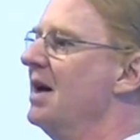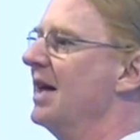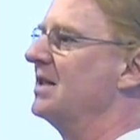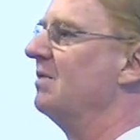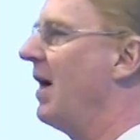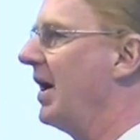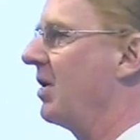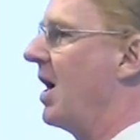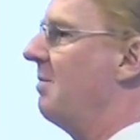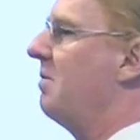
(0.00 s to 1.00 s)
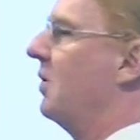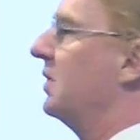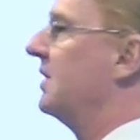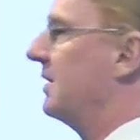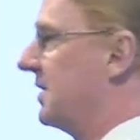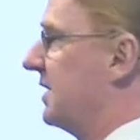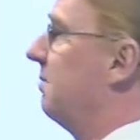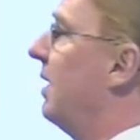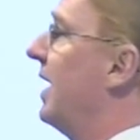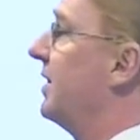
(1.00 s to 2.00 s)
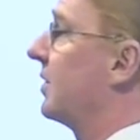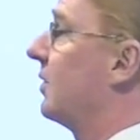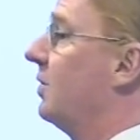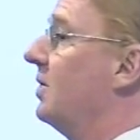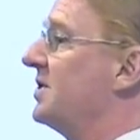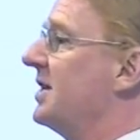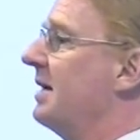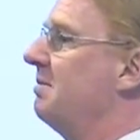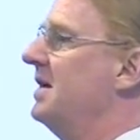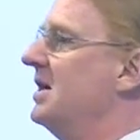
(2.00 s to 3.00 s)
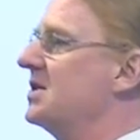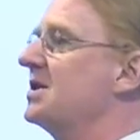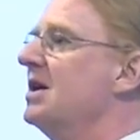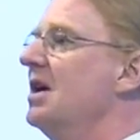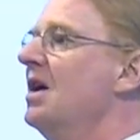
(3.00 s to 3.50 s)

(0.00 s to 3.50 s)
That's a vital component to supply the kernel side piece